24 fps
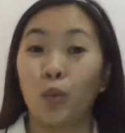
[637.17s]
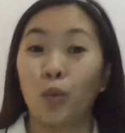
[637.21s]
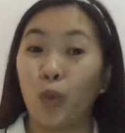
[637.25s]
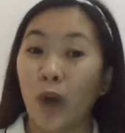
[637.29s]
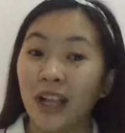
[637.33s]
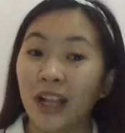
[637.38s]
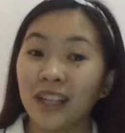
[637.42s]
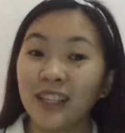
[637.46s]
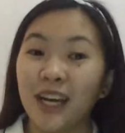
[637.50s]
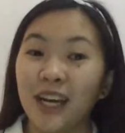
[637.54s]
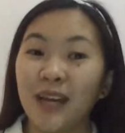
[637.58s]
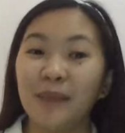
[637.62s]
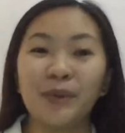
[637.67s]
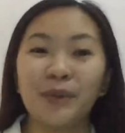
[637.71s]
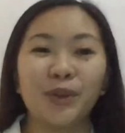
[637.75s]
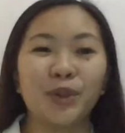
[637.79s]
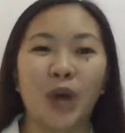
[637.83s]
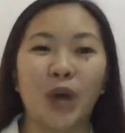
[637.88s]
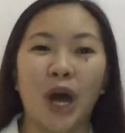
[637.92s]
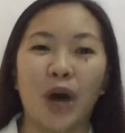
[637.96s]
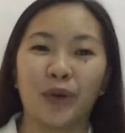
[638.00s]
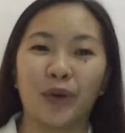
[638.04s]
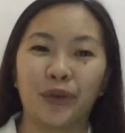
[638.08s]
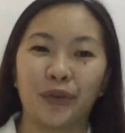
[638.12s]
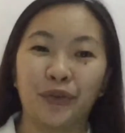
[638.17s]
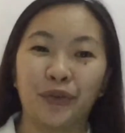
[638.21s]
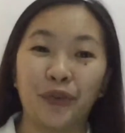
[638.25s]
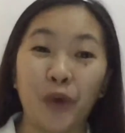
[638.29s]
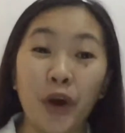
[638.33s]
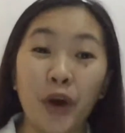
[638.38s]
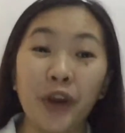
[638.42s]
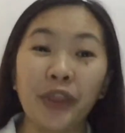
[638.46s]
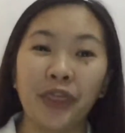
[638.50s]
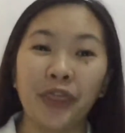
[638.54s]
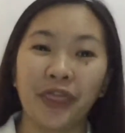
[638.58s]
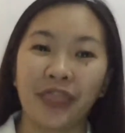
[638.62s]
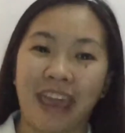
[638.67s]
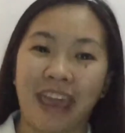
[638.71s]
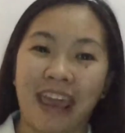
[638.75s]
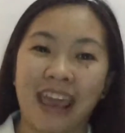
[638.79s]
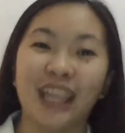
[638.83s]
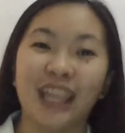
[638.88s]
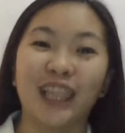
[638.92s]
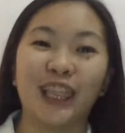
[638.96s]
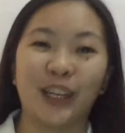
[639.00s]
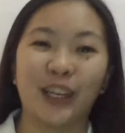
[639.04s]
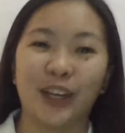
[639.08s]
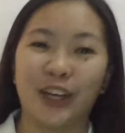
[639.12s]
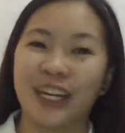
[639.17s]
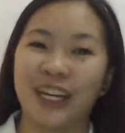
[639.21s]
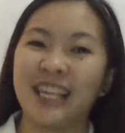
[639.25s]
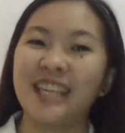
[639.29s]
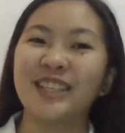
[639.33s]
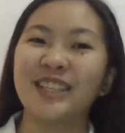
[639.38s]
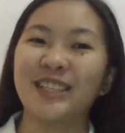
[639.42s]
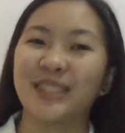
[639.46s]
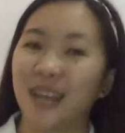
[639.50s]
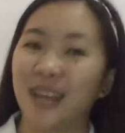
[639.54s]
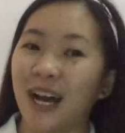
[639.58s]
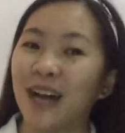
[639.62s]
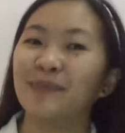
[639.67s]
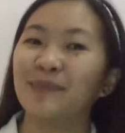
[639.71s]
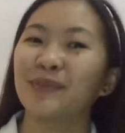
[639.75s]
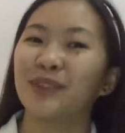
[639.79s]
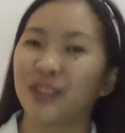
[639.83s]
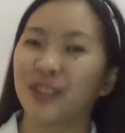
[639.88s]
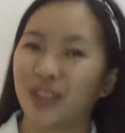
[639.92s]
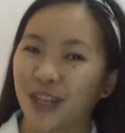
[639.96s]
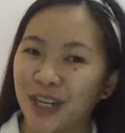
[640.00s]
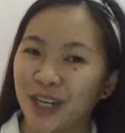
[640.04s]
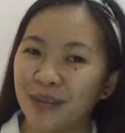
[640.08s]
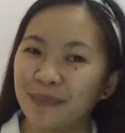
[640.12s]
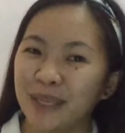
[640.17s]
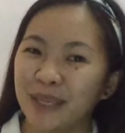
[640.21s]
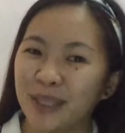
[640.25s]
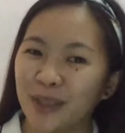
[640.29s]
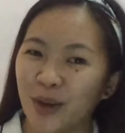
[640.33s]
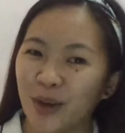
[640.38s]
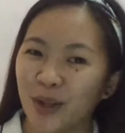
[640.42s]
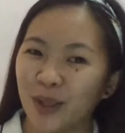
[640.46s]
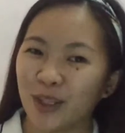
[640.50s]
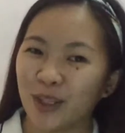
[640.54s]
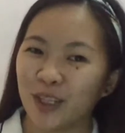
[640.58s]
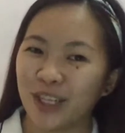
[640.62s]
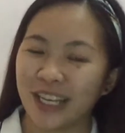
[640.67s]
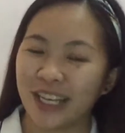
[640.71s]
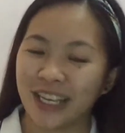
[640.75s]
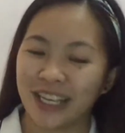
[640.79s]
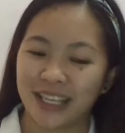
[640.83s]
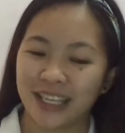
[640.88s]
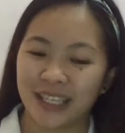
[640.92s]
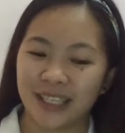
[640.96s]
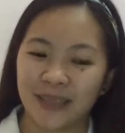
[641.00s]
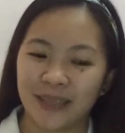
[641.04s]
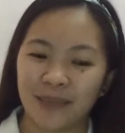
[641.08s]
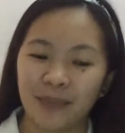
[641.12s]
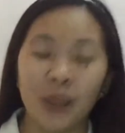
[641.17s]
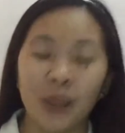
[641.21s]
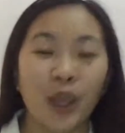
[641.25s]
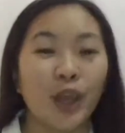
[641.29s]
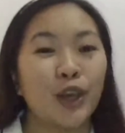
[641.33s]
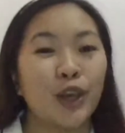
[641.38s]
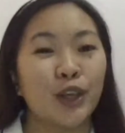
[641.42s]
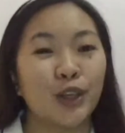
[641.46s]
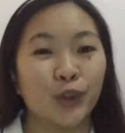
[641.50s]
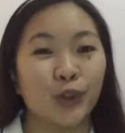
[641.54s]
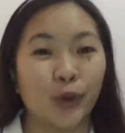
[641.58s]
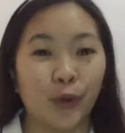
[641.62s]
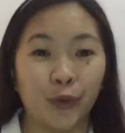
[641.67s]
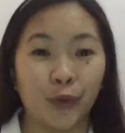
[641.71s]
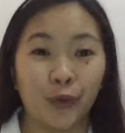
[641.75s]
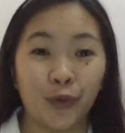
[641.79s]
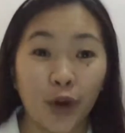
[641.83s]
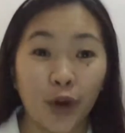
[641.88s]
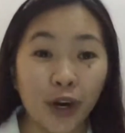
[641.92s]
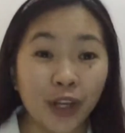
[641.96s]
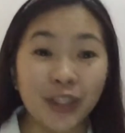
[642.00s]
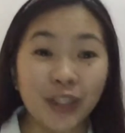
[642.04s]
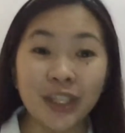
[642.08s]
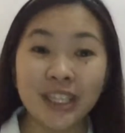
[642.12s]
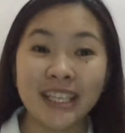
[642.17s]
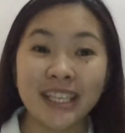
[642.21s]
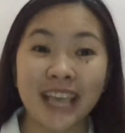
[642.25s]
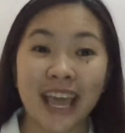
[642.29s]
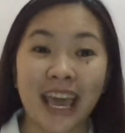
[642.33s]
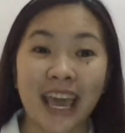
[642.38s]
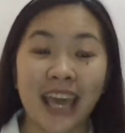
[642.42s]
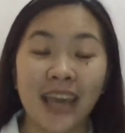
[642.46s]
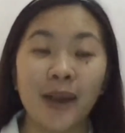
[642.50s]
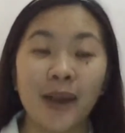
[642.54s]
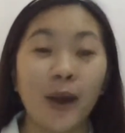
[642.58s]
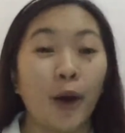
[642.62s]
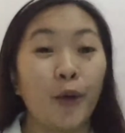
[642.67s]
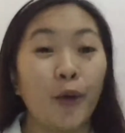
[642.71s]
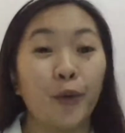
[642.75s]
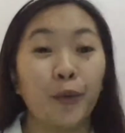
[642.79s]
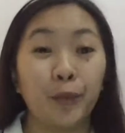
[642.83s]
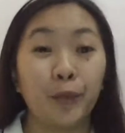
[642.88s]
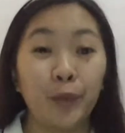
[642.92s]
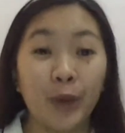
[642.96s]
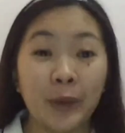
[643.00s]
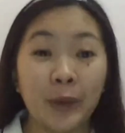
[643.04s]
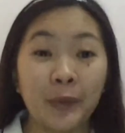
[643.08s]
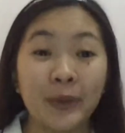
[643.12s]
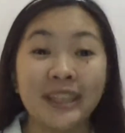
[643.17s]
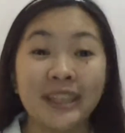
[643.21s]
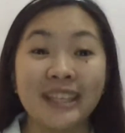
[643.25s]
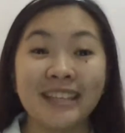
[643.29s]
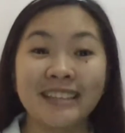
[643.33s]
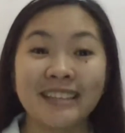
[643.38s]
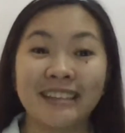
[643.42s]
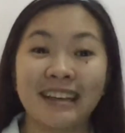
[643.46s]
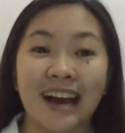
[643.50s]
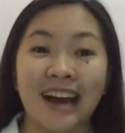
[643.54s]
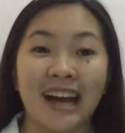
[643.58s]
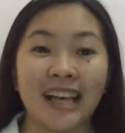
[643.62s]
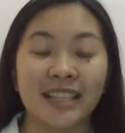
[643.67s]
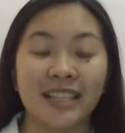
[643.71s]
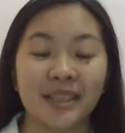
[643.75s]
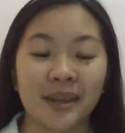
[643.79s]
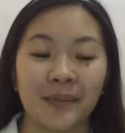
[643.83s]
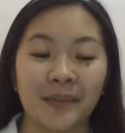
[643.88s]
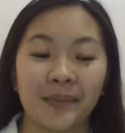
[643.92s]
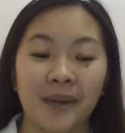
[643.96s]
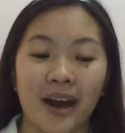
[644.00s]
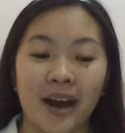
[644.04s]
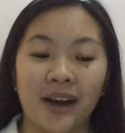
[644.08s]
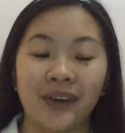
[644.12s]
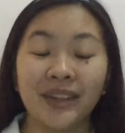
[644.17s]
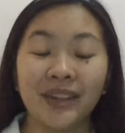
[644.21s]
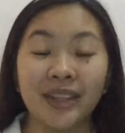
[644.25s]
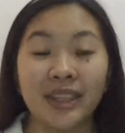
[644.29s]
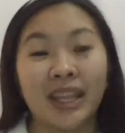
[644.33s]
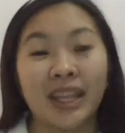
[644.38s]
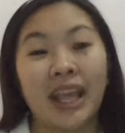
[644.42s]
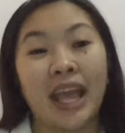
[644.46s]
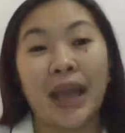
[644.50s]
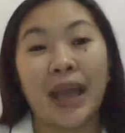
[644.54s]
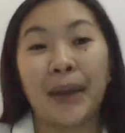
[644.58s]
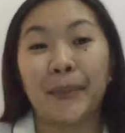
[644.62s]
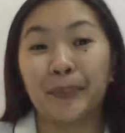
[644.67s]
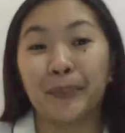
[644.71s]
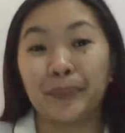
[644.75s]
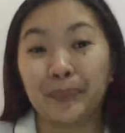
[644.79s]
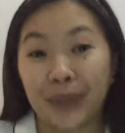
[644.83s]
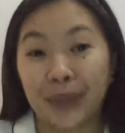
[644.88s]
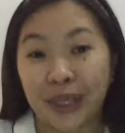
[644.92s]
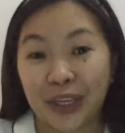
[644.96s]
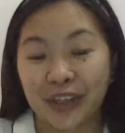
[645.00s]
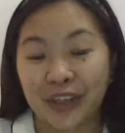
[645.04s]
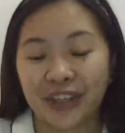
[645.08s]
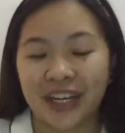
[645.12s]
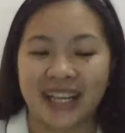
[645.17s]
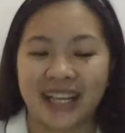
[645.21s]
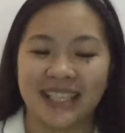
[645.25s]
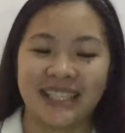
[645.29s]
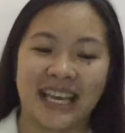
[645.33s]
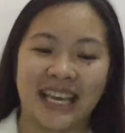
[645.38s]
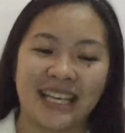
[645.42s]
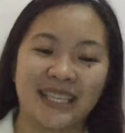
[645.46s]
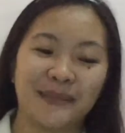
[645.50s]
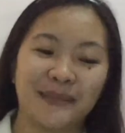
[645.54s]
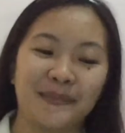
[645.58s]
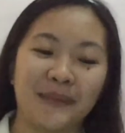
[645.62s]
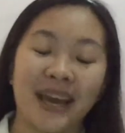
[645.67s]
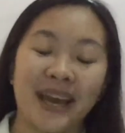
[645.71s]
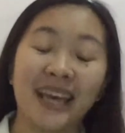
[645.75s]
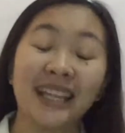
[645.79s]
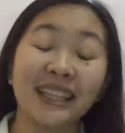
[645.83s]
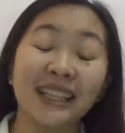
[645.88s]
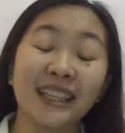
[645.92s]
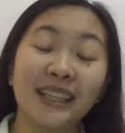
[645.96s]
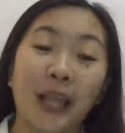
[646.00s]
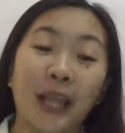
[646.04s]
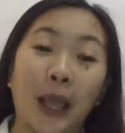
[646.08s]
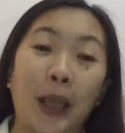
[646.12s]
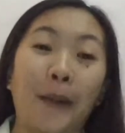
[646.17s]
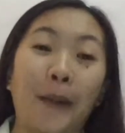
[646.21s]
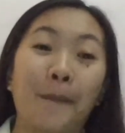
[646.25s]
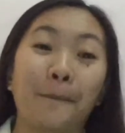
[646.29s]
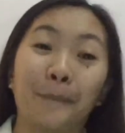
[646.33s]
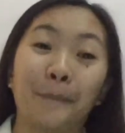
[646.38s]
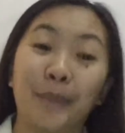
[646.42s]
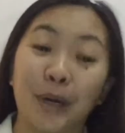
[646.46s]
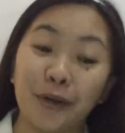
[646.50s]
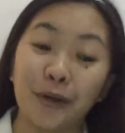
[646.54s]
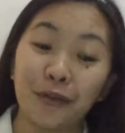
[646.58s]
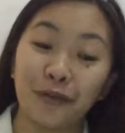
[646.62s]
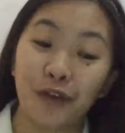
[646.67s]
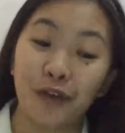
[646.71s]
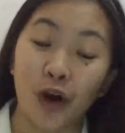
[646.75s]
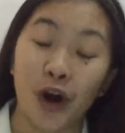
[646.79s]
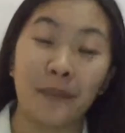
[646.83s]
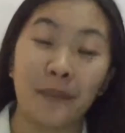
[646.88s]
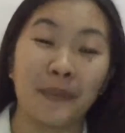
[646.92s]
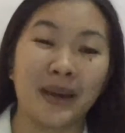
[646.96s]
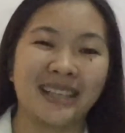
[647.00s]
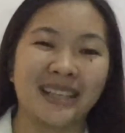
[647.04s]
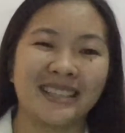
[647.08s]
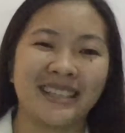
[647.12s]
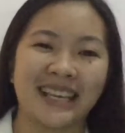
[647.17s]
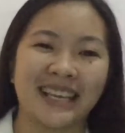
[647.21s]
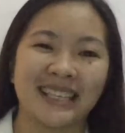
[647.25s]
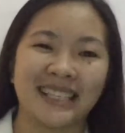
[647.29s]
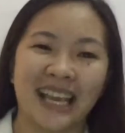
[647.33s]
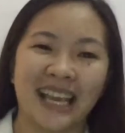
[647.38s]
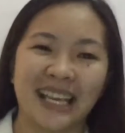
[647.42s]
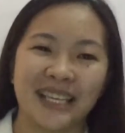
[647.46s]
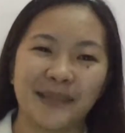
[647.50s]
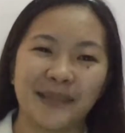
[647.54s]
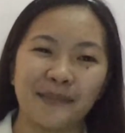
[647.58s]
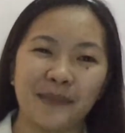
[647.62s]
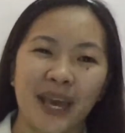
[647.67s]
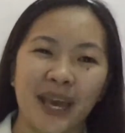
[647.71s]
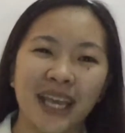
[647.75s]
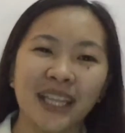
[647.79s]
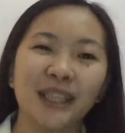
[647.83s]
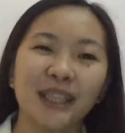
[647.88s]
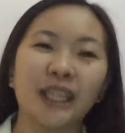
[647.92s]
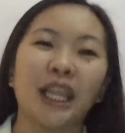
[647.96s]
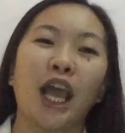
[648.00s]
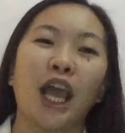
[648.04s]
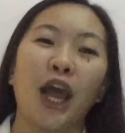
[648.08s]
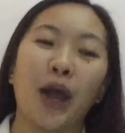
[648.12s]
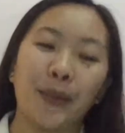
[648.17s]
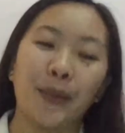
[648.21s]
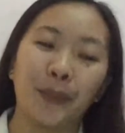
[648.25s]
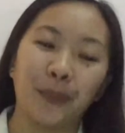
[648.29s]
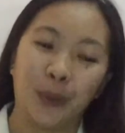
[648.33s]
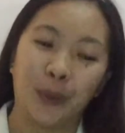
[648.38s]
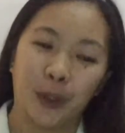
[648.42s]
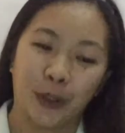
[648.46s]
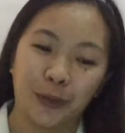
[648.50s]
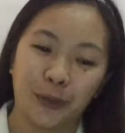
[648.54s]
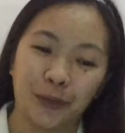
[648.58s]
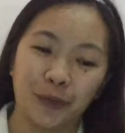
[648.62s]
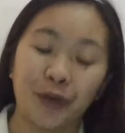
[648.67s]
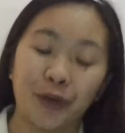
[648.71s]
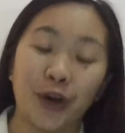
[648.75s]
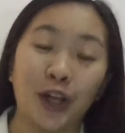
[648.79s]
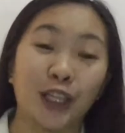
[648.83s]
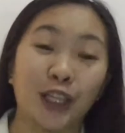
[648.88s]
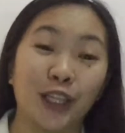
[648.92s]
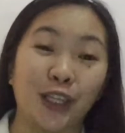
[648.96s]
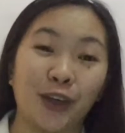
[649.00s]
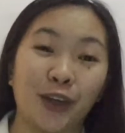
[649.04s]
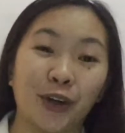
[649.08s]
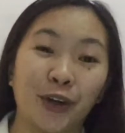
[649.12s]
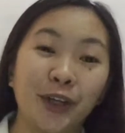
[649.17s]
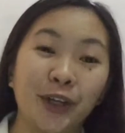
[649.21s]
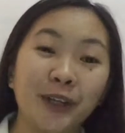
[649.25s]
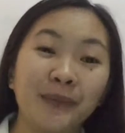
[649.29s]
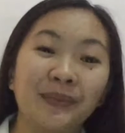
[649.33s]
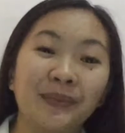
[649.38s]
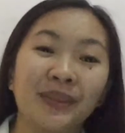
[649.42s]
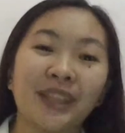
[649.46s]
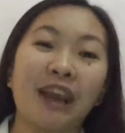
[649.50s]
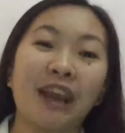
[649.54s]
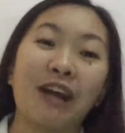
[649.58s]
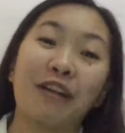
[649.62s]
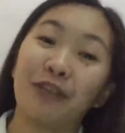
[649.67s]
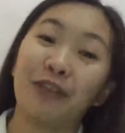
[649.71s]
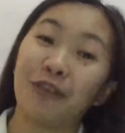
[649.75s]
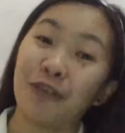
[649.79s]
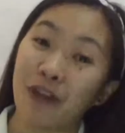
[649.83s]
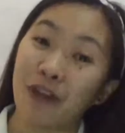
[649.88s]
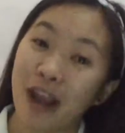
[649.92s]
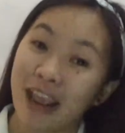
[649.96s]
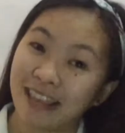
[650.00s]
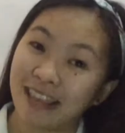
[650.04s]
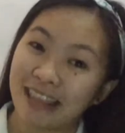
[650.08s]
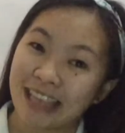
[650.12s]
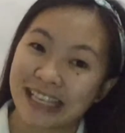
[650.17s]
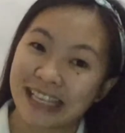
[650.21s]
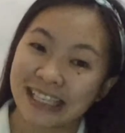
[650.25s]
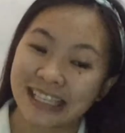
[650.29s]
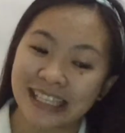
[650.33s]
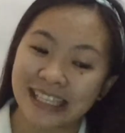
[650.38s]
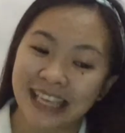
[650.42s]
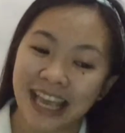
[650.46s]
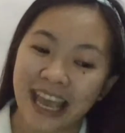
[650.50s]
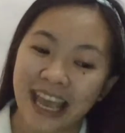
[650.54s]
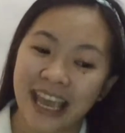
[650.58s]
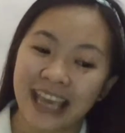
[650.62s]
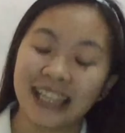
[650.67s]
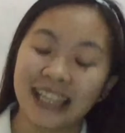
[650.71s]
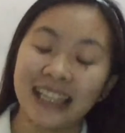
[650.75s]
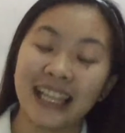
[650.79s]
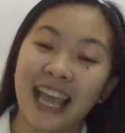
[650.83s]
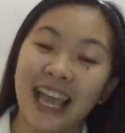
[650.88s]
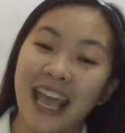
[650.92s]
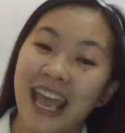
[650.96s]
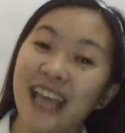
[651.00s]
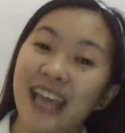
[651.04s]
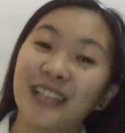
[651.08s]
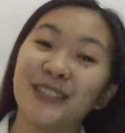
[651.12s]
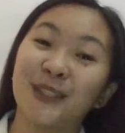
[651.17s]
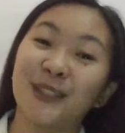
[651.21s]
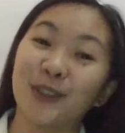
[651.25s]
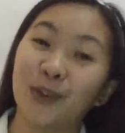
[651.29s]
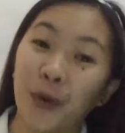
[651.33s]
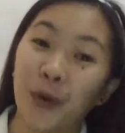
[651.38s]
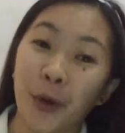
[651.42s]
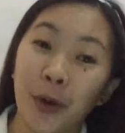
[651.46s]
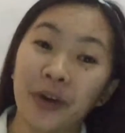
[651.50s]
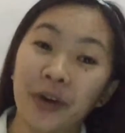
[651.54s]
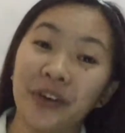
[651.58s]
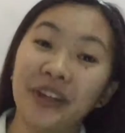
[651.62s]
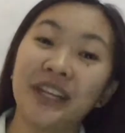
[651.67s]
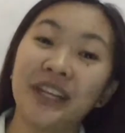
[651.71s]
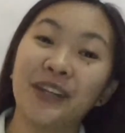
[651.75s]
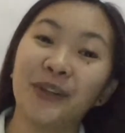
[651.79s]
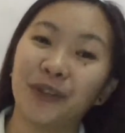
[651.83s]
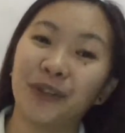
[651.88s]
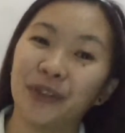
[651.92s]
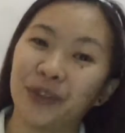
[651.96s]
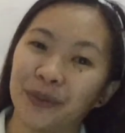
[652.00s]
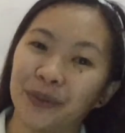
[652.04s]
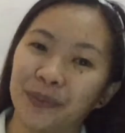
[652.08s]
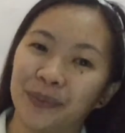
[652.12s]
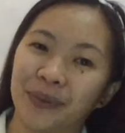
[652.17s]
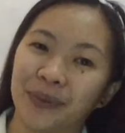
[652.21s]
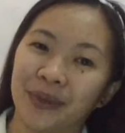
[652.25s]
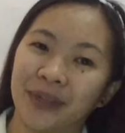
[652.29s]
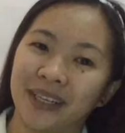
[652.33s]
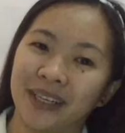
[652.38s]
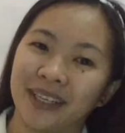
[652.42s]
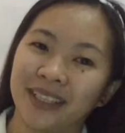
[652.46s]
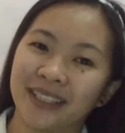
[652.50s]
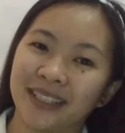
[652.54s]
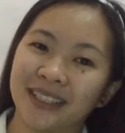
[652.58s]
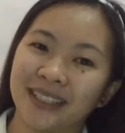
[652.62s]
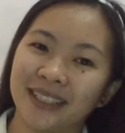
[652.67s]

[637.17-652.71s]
Welcome to our 4th day learning some terminology. So for today, we will discuss about peer assessment, performance assessment, portfolio, rating scale, and scoring rubric.